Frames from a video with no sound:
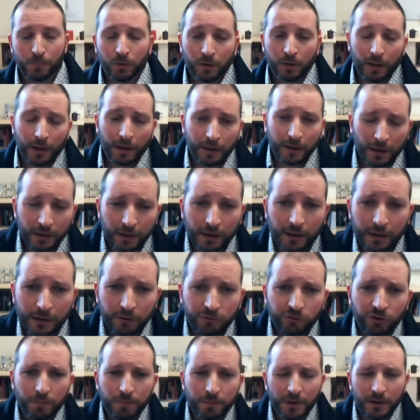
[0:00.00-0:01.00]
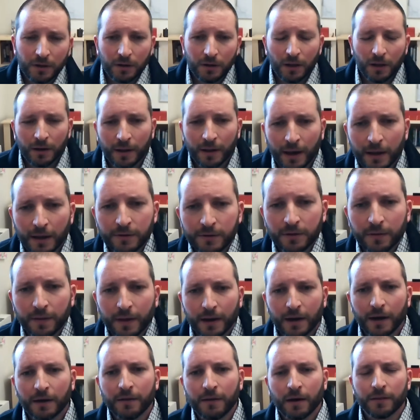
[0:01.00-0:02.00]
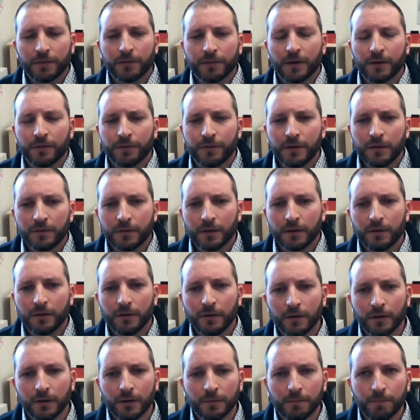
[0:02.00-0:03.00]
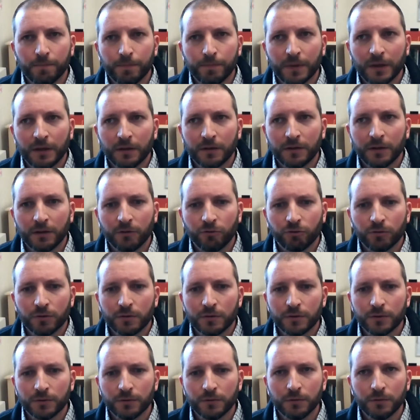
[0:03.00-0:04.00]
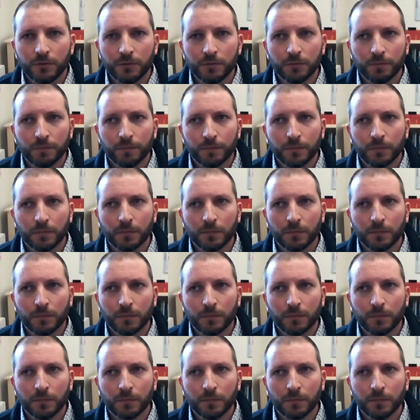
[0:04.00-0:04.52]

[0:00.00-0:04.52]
I could jump in and add to that. I think that in addition to